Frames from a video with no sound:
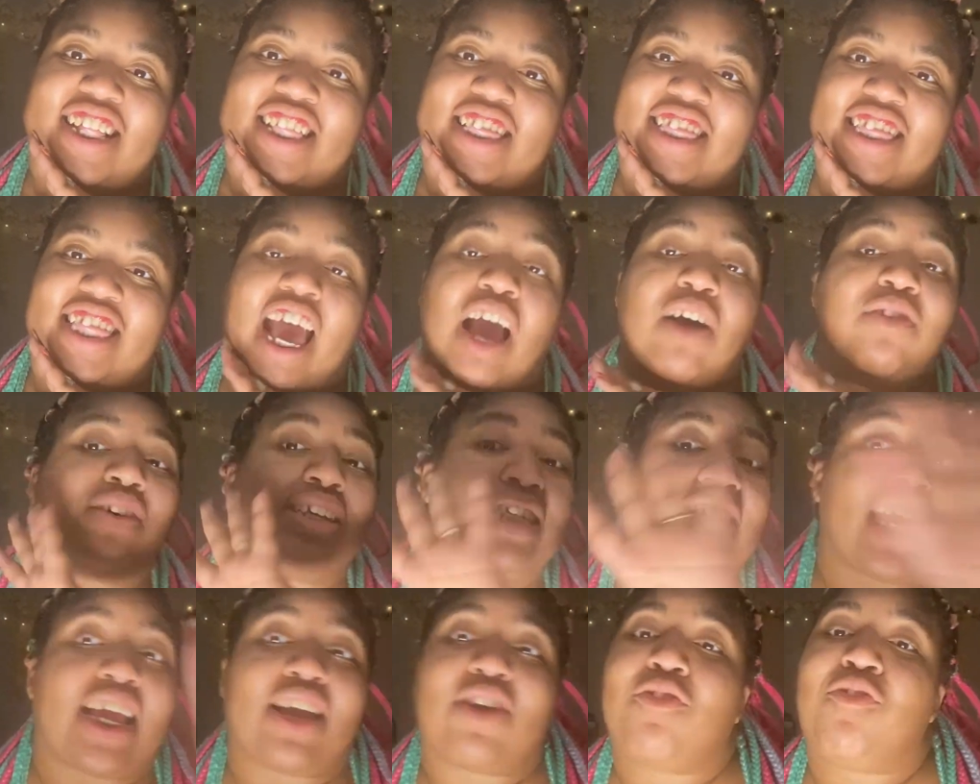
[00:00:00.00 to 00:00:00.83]
That
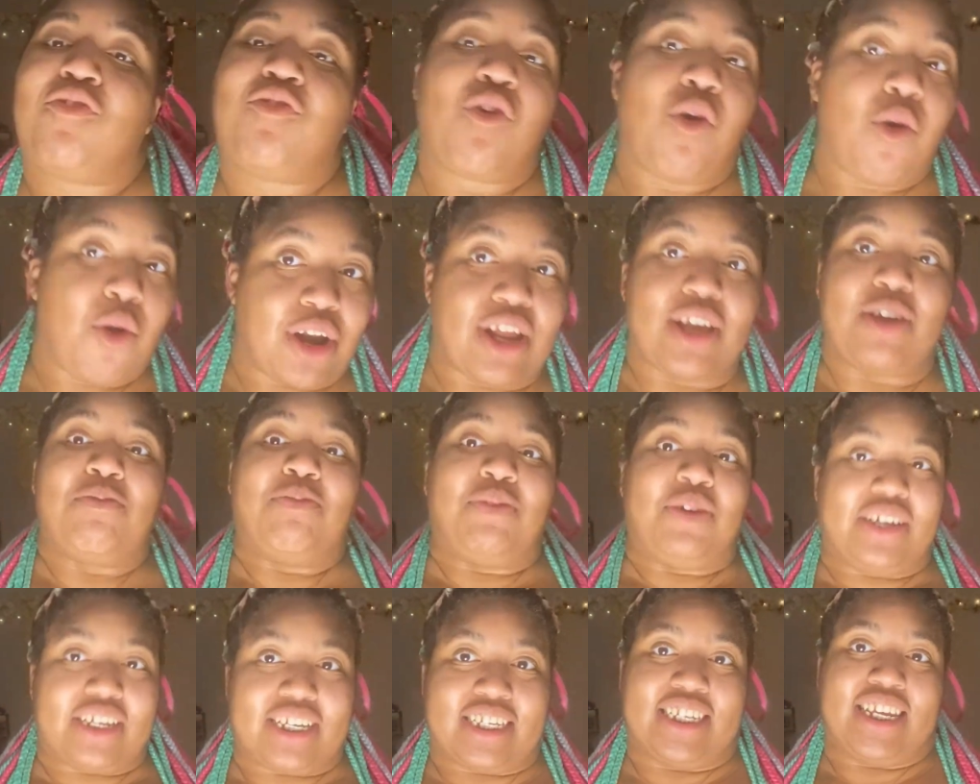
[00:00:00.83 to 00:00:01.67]
was like 40
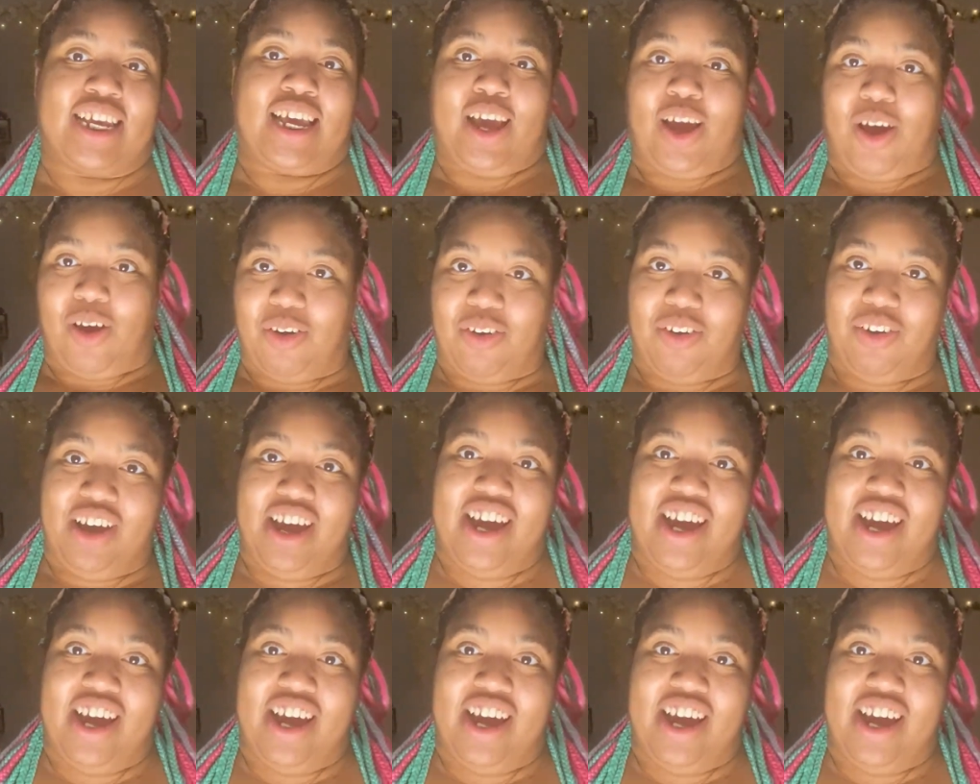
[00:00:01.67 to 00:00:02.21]
books ago.